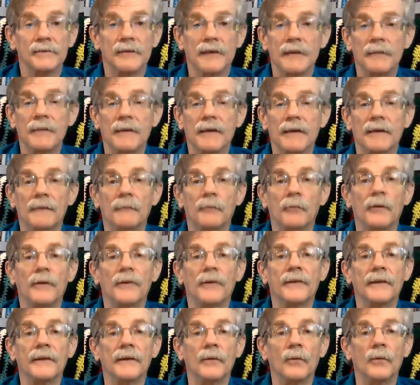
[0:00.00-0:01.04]
keeping up
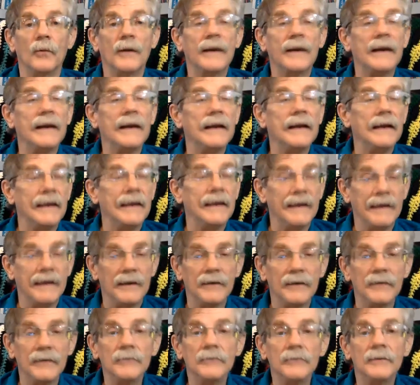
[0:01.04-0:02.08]
with the Wiki
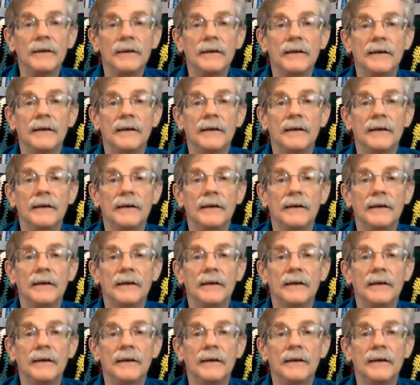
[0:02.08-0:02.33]
EDU.